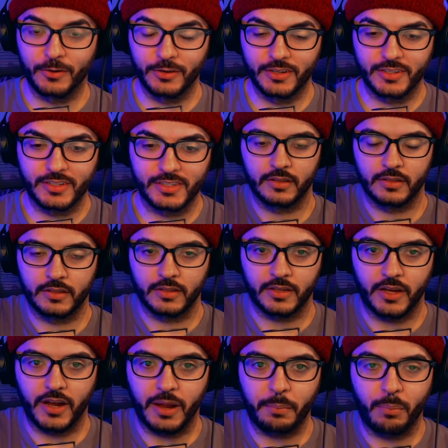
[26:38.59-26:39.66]
All
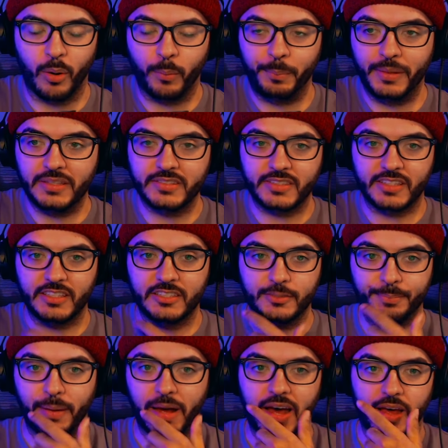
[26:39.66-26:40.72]
right, Bobinsky
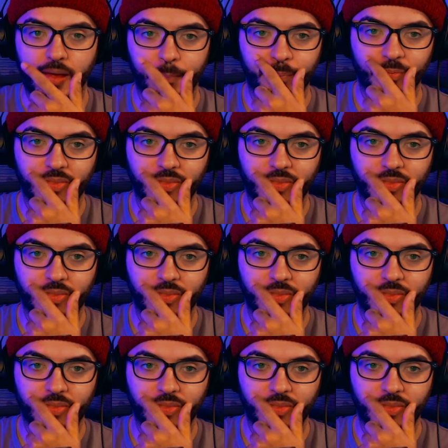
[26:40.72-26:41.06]
spot.